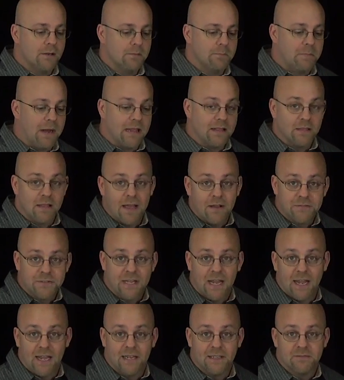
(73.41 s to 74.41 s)
my left
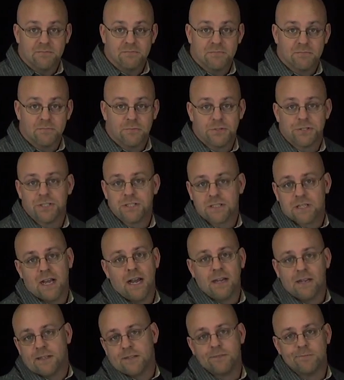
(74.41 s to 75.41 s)
hand was just
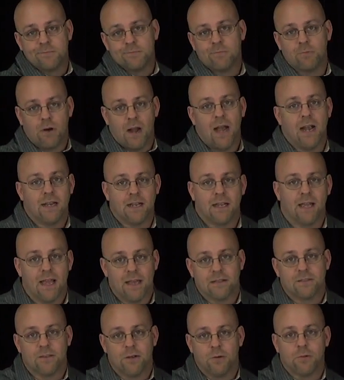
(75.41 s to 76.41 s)
kind of riding
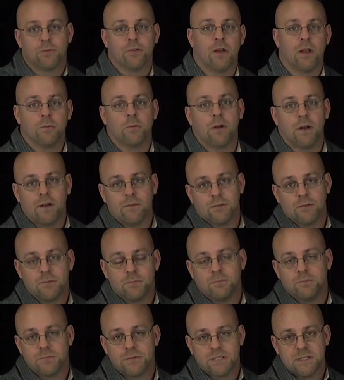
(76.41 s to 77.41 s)
eighth notes on
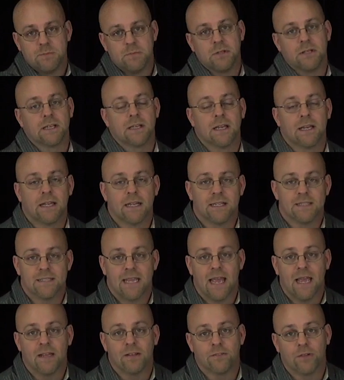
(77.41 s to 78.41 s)
whatever cymbal it could get its
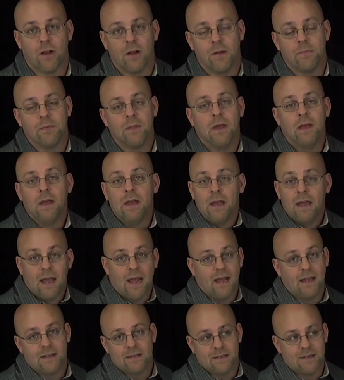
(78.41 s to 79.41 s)
hands on.
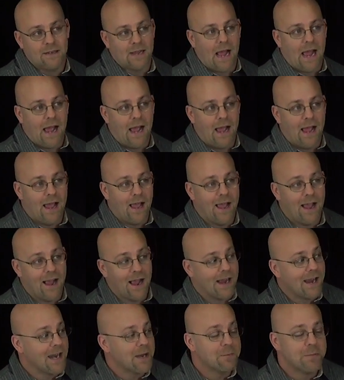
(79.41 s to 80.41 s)
And I
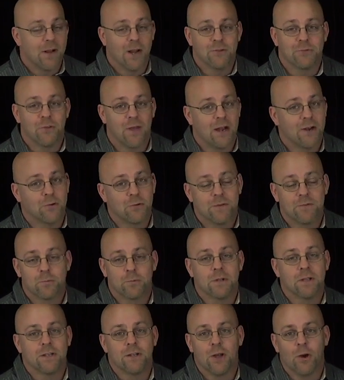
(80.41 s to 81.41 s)
gotta be honest with you, I don't even
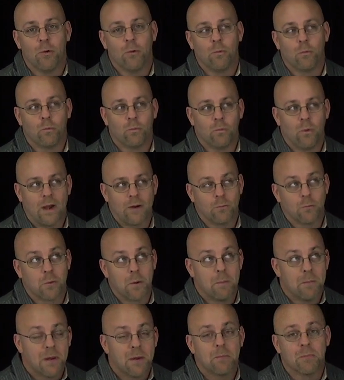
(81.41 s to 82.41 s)
really know, I don't
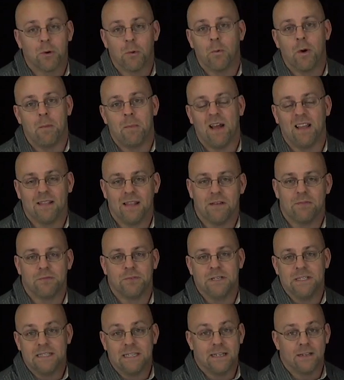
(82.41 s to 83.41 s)
remember what my left
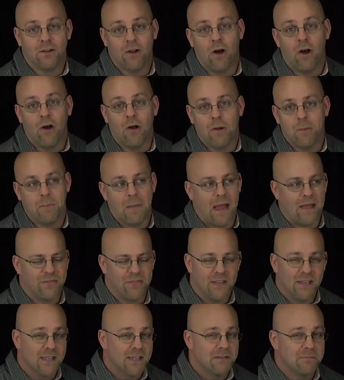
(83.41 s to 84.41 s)
foot did at all. I
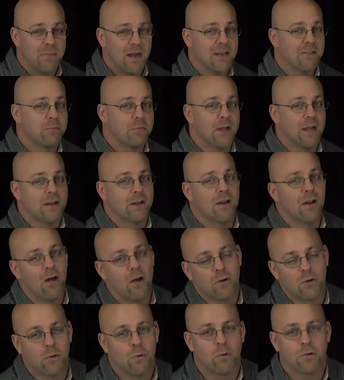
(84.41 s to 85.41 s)
think it might have played on
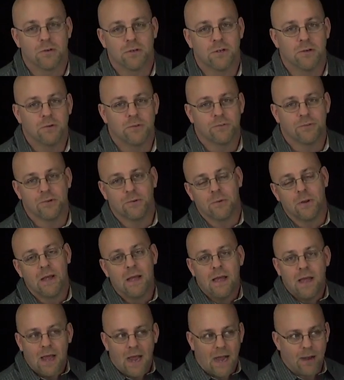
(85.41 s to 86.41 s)
all quarter notes, or
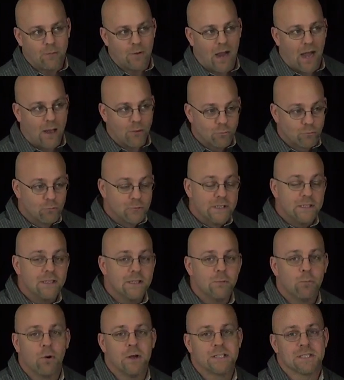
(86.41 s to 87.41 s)
I
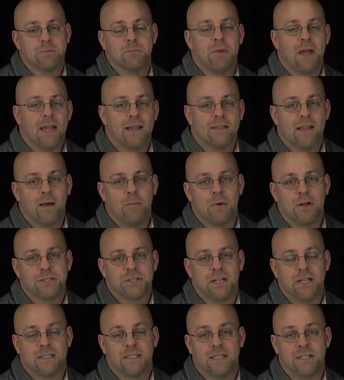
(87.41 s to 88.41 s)
really wasn't paying that much
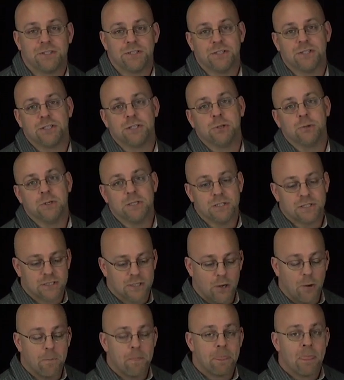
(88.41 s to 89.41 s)
attention to it.
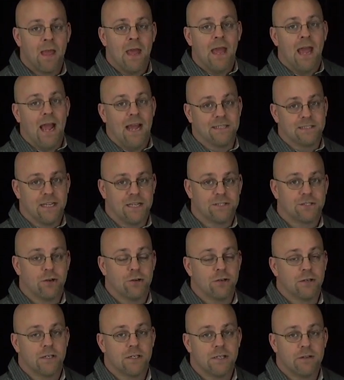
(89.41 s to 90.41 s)
So as I
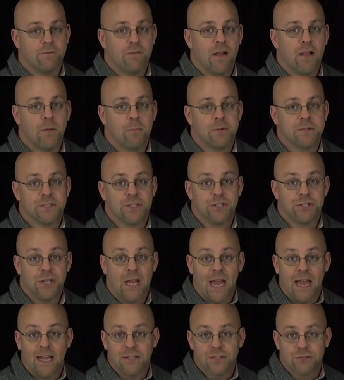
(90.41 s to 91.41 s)
started to develop as a
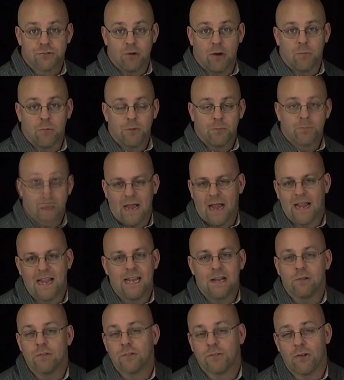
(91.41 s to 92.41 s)
jazz drummer, and I
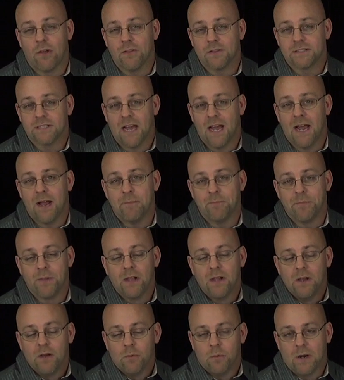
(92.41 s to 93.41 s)
hear this all the time
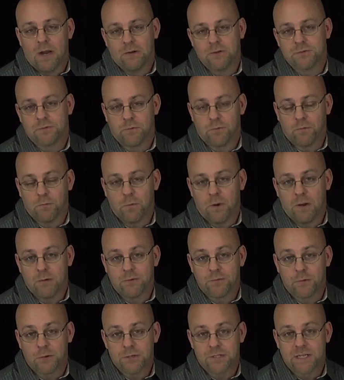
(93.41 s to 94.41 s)
when I was
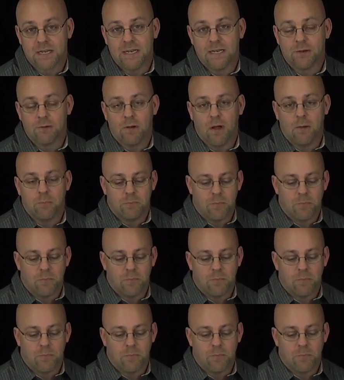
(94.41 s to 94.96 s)
first getting